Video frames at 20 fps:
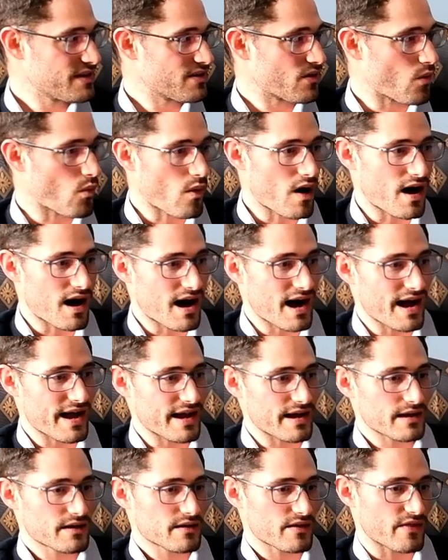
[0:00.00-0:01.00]

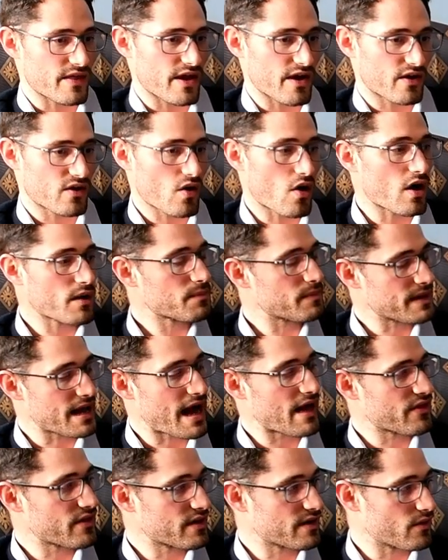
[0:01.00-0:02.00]
why there can't be
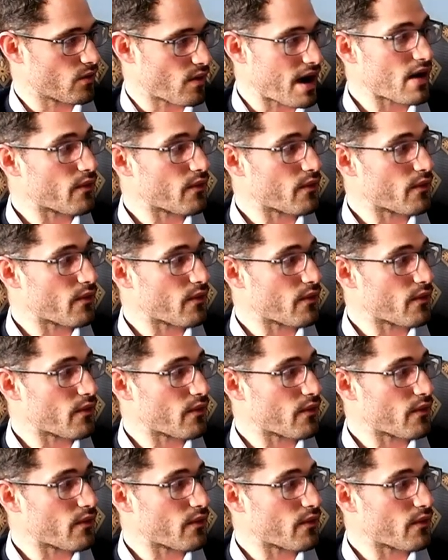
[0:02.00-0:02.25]
why